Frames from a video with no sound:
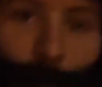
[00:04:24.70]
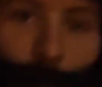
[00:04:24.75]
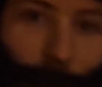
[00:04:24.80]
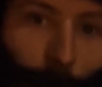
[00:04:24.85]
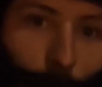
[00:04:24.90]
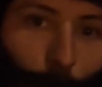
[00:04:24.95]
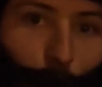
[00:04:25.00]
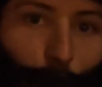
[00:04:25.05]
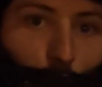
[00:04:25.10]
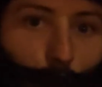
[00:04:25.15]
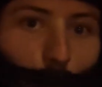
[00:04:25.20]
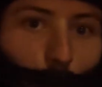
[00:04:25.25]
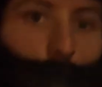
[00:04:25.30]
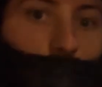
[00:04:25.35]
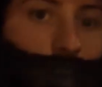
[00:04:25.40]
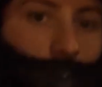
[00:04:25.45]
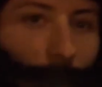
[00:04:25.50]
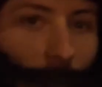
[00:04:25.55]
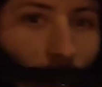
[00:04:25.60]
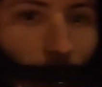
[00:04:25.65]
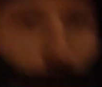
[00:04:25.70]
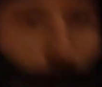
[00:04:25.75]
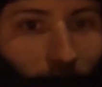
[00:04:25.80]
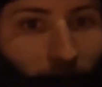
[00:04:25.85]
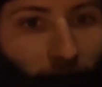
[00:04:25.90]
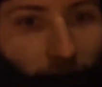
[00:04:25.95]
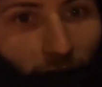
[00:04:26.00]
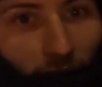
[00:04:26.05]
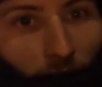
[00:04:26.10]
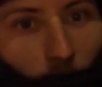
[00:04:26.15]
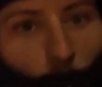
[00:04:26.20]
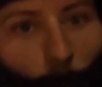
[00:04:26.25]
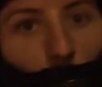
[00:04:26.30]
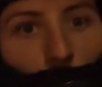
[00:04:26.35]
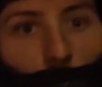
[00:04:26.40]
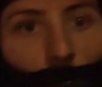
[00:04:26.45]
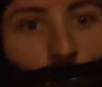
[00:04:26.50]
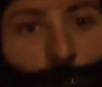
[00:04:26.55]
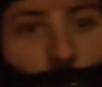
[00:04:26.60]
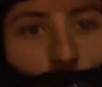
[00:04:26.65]
we've had a good walk now for like an hour
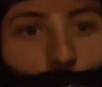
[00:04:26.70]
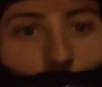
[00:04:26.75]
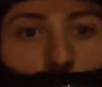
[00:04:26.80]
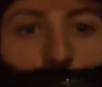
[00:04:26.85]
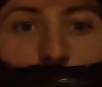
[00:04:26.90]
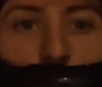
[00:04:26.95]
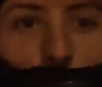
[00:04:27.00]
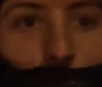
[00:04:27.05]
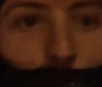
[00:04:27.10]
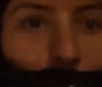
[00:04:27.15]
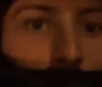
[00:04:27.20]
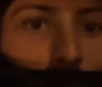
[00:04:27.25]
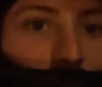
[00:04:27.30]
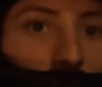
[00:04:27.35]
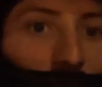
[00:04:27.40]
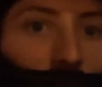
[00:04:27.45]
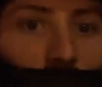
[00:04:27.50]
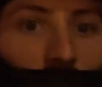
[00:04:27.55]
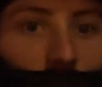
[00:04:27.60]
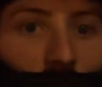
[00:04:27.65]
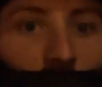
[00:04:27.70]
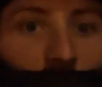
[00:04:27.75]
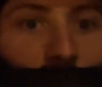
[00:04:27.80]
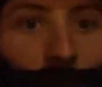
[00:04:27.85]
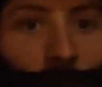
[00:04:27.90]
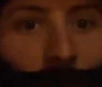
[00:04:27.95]
or so through the market,